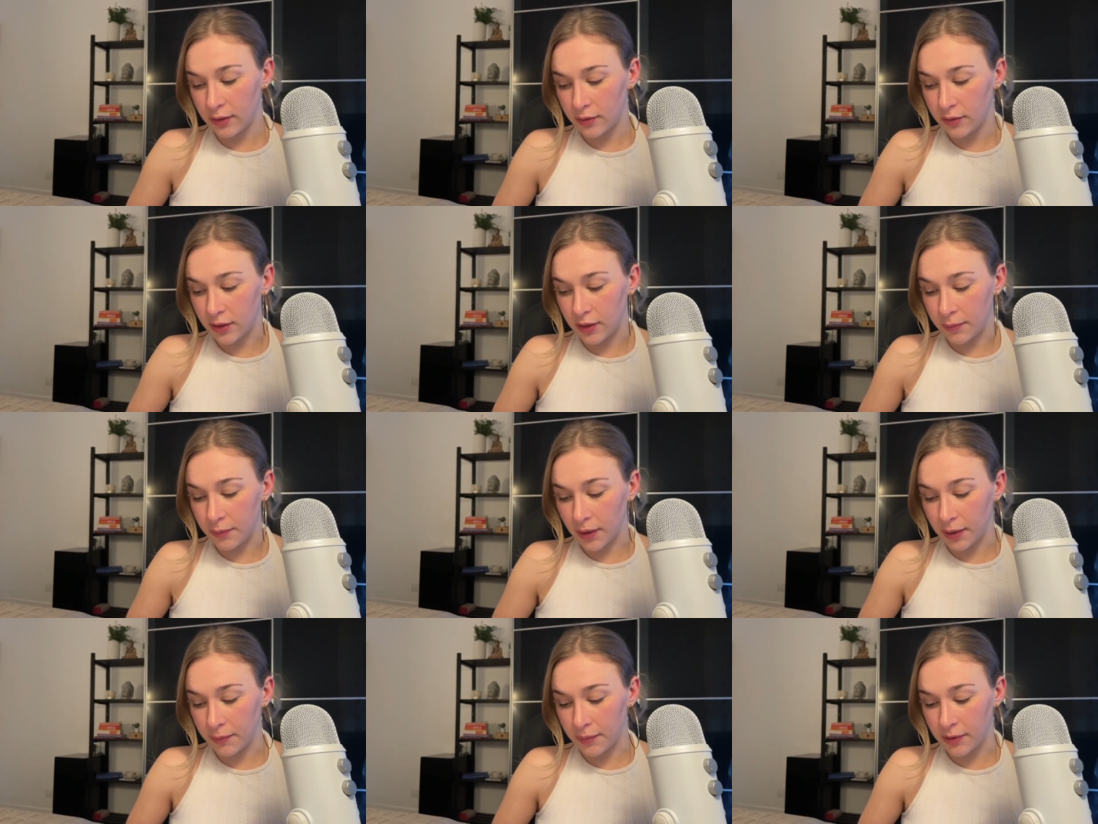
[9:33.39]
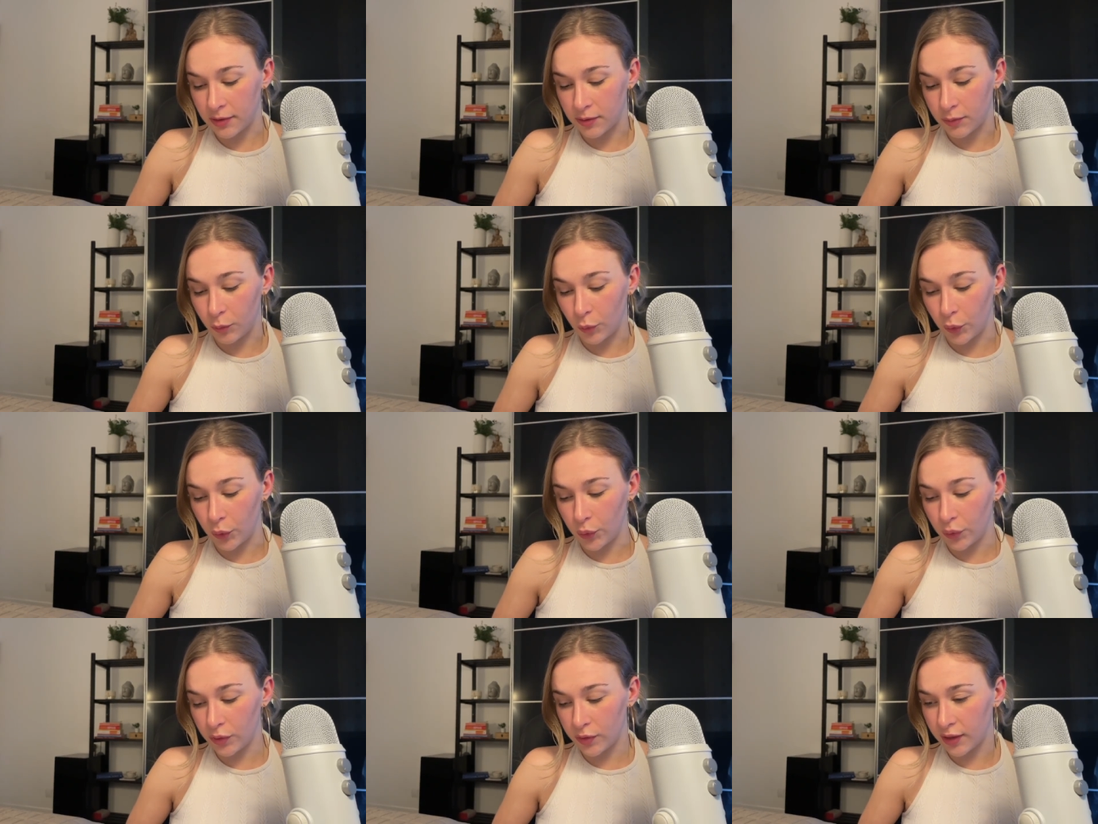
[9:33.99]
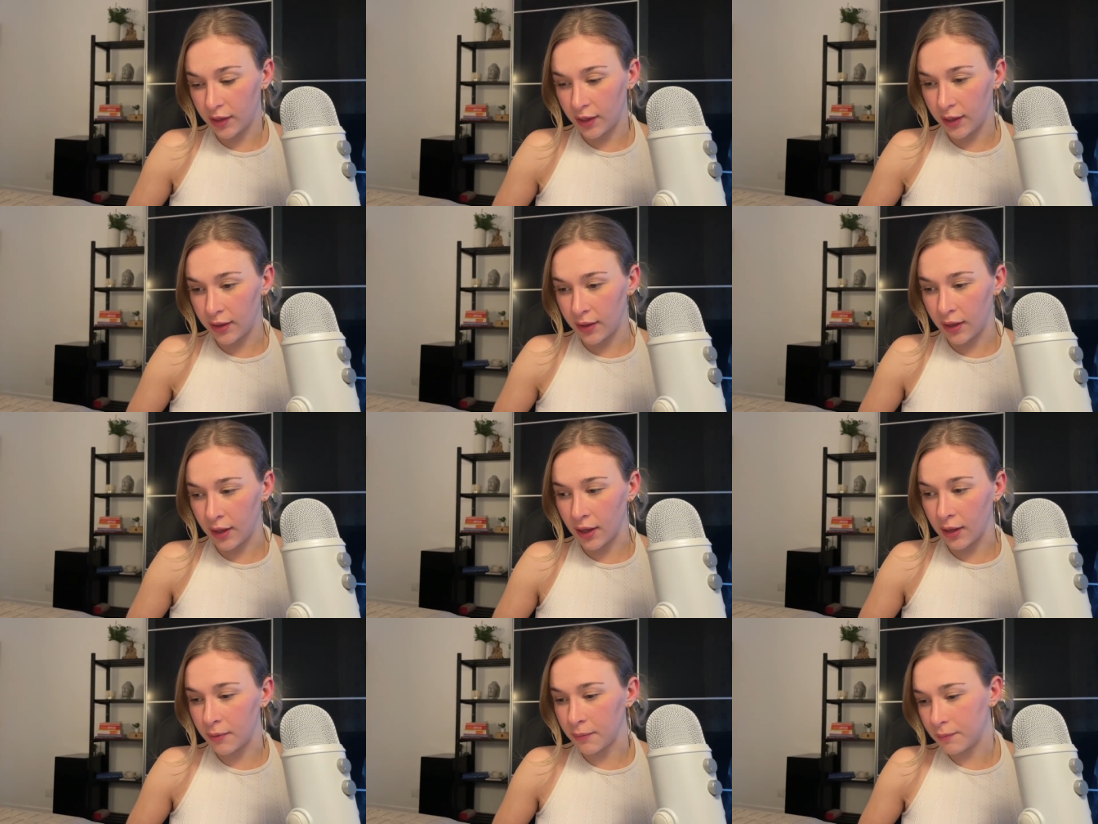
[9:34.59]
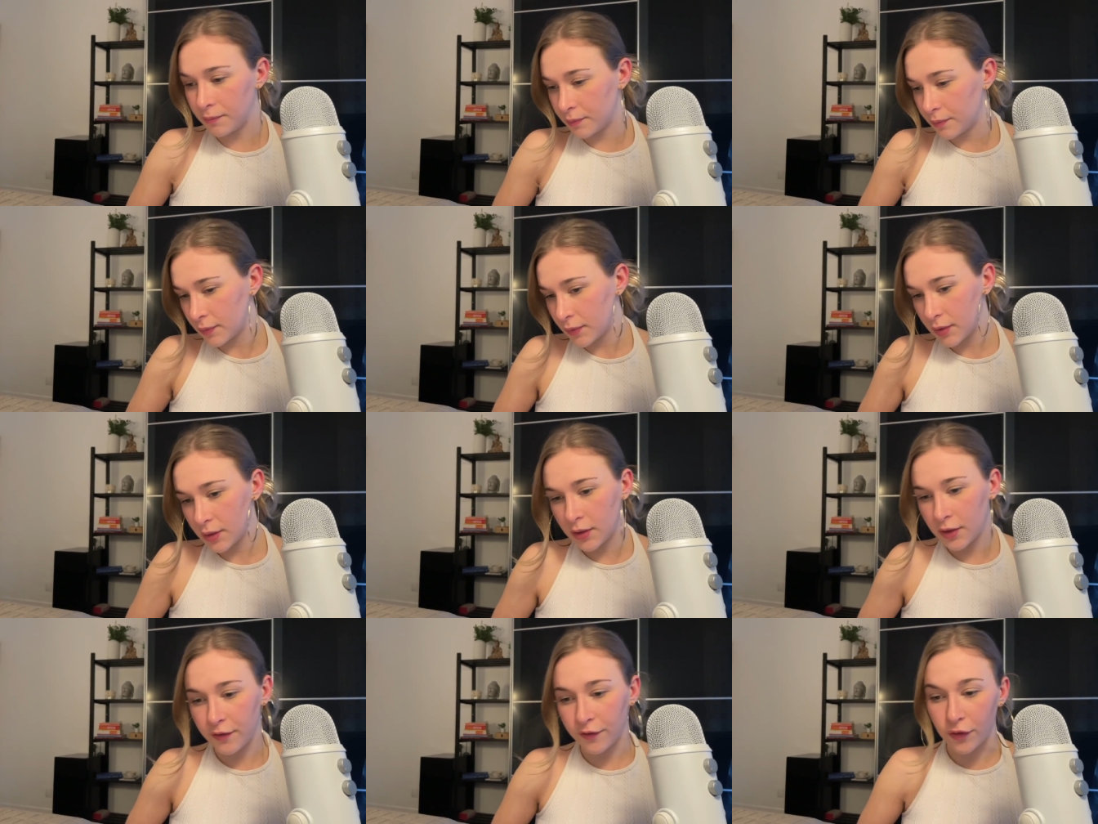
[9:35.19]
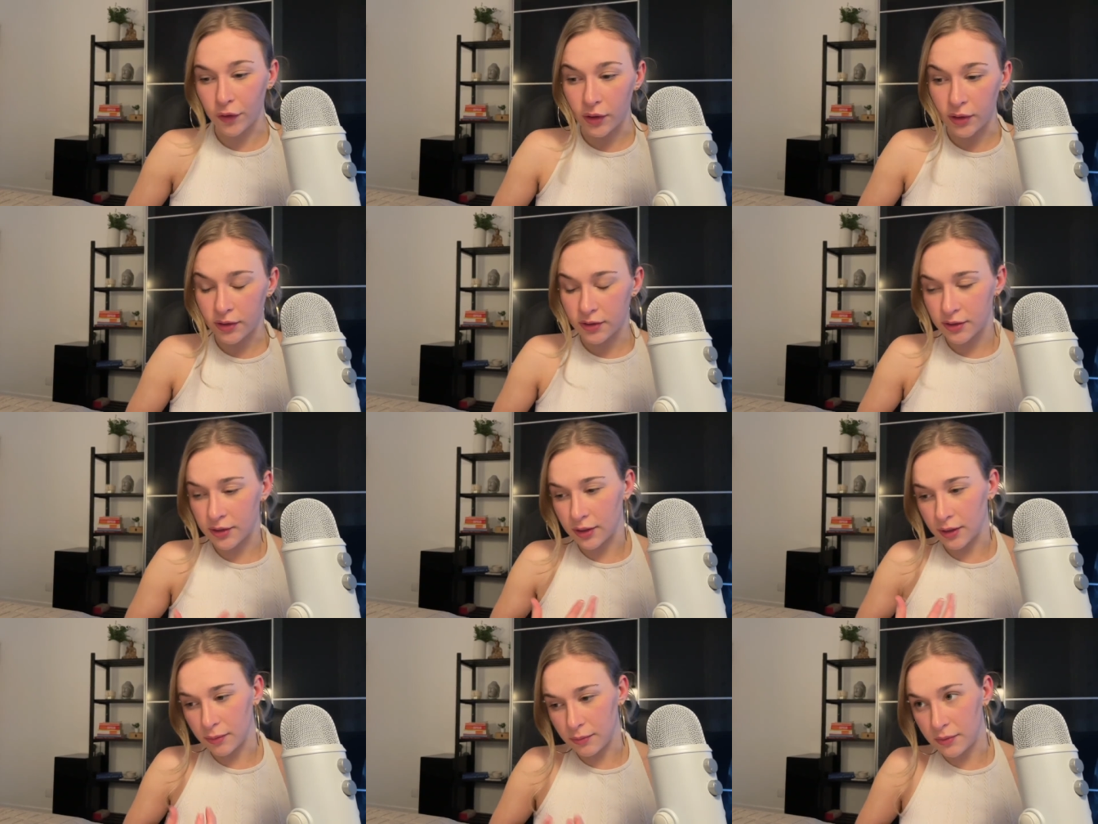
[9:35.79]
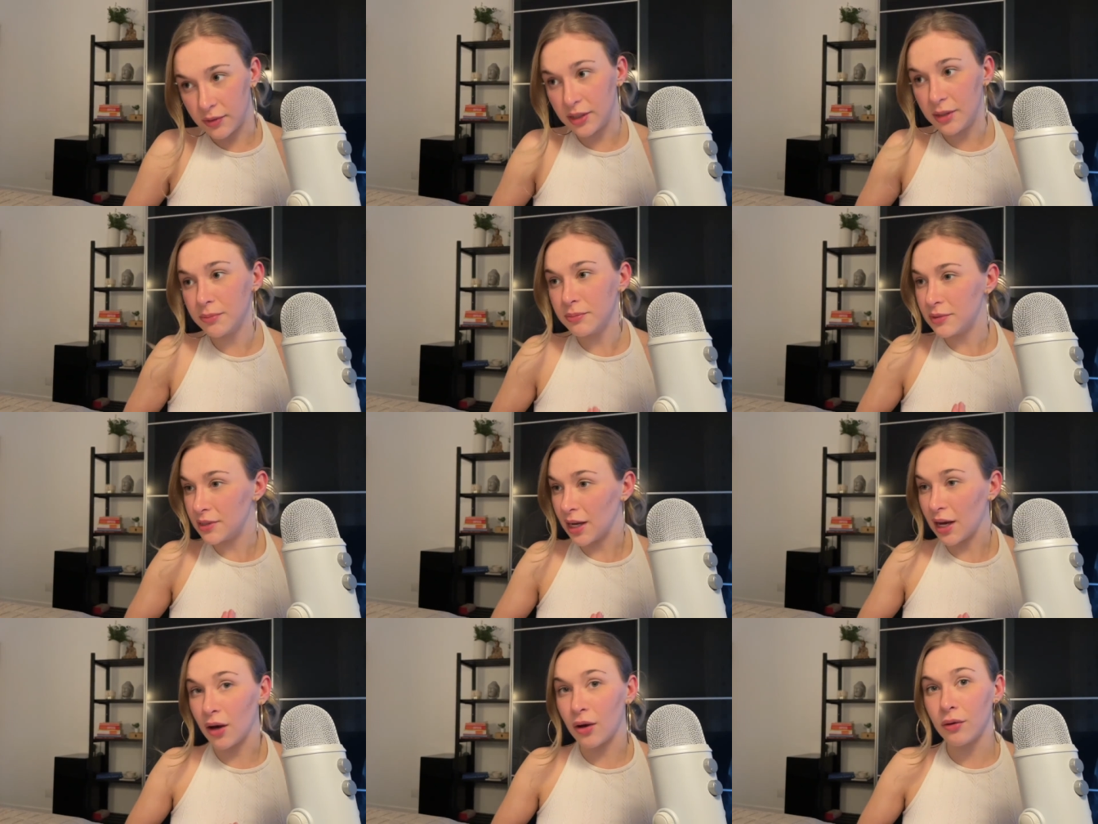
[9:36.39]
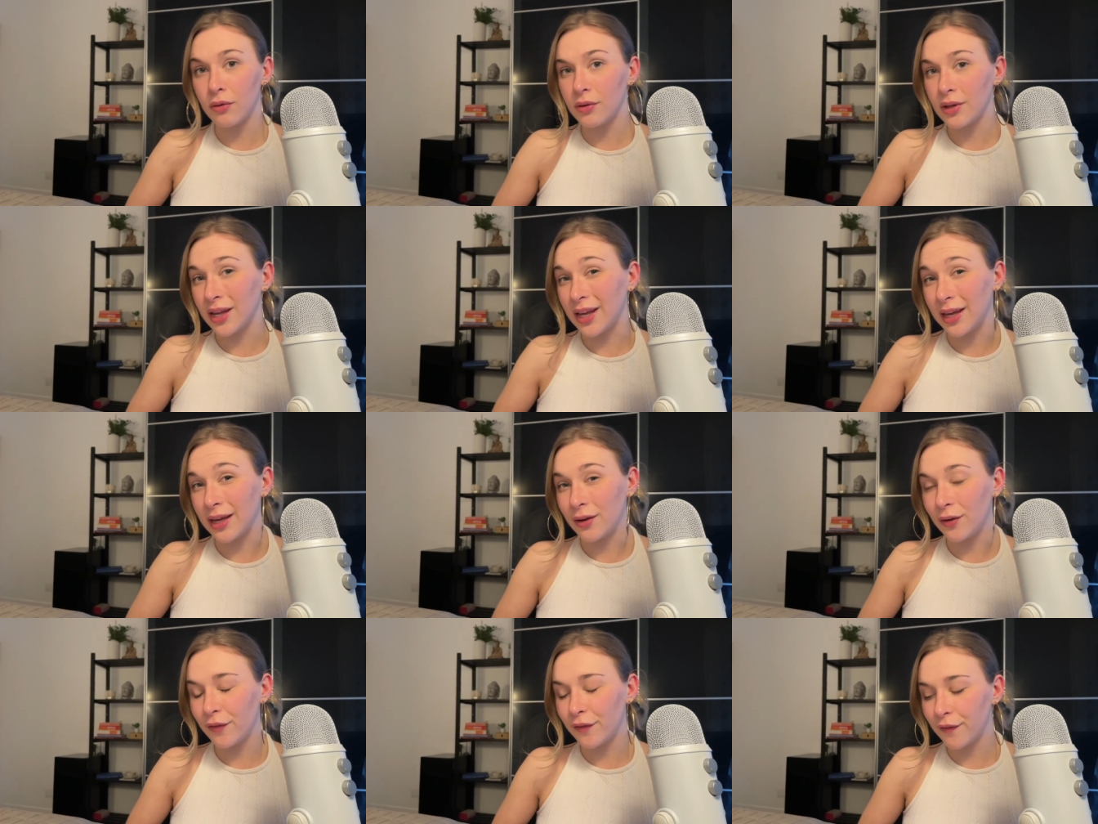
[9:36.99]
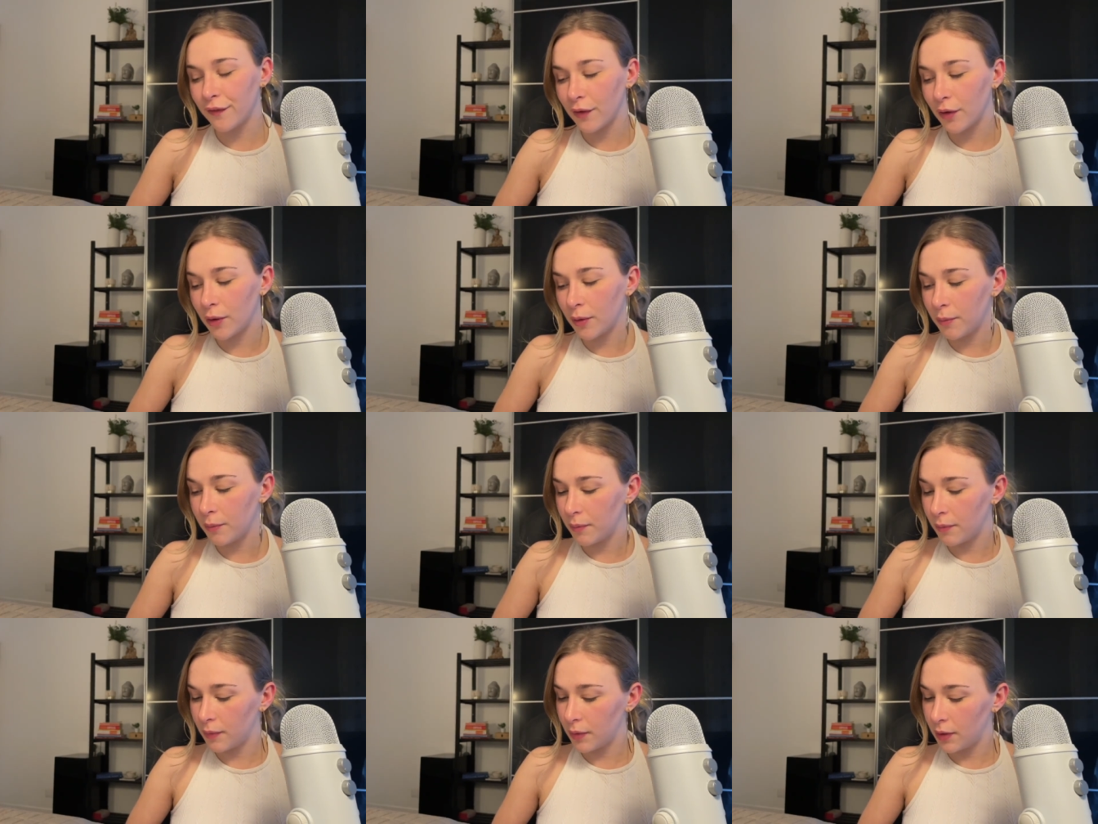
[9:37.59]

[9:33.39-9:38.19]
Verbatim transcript: So there might be some wounds here that are um, for us to deep down heal from.